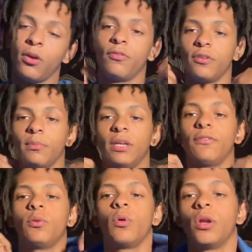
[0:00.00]
Feel me
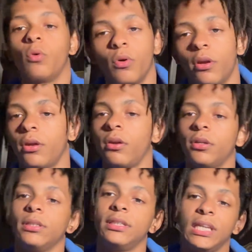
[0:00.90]
if you want to
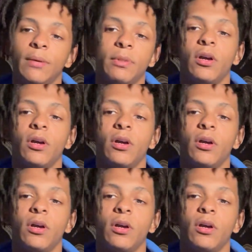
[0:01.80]
order. DM me